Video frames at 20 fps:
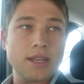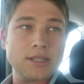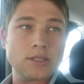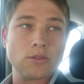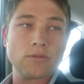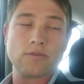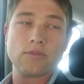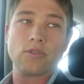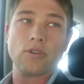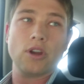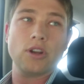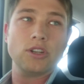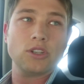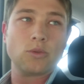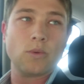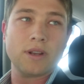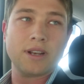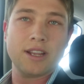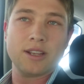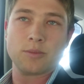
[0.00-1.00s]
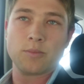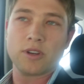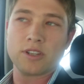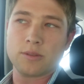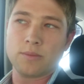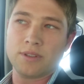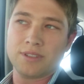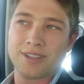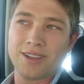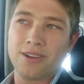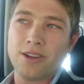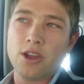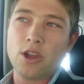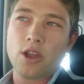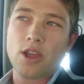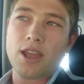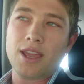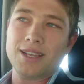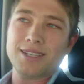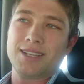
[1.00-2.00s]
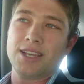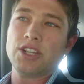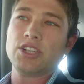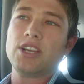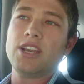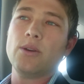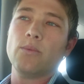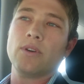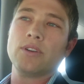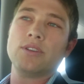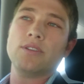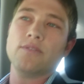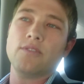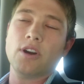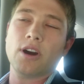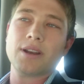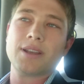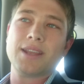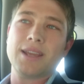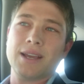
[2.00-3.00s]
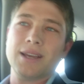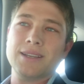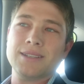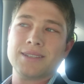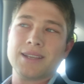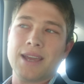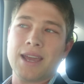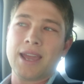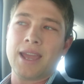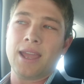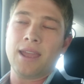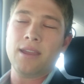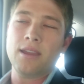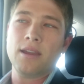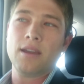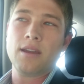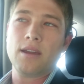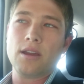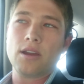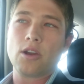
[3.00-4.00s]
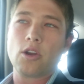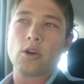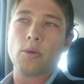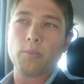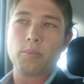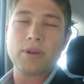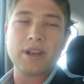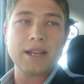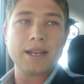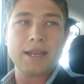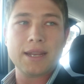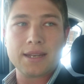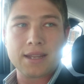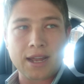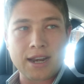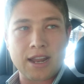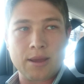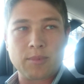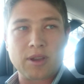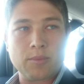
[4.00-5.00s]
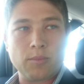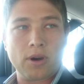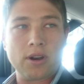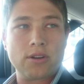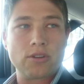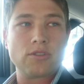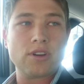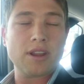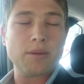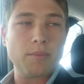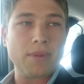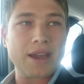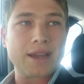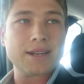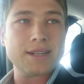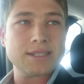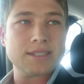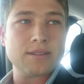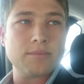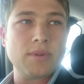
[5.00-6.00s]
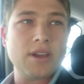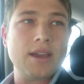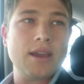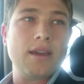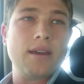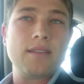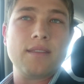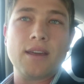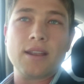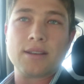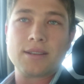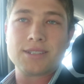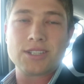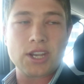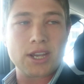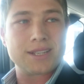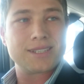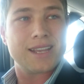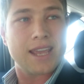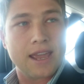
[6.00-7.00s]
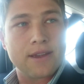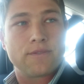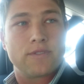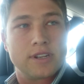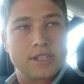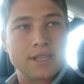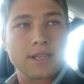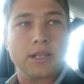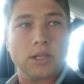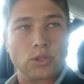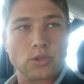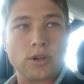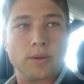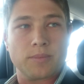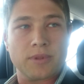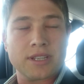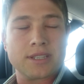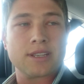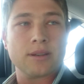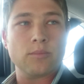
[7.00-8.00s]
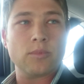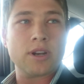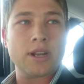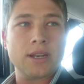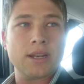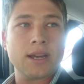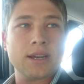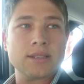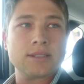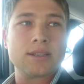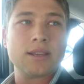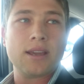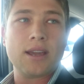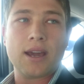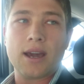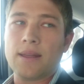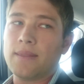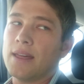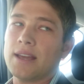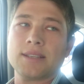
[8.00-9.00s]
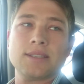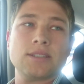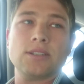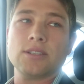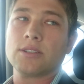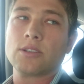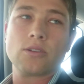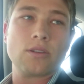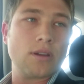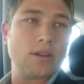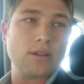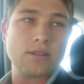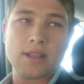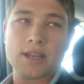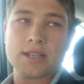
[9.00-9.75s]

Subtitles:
gets off the road as quickly as possible. So essentially what you've got here is a completely dynamic monitoring mechanism that checks every single trip that somebody does, and that's just